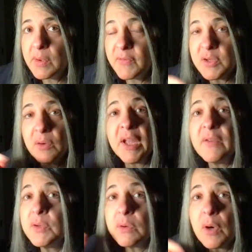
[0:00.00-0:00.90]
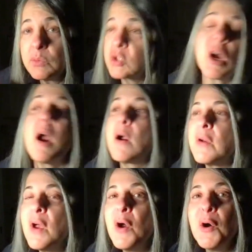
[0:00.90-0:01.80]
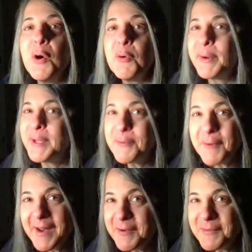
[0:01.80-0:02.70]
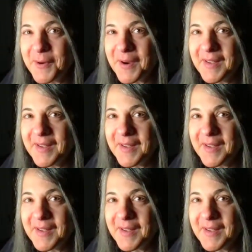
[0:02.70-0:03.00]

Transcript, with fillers: If you don't have your own chart, what are you waiting for?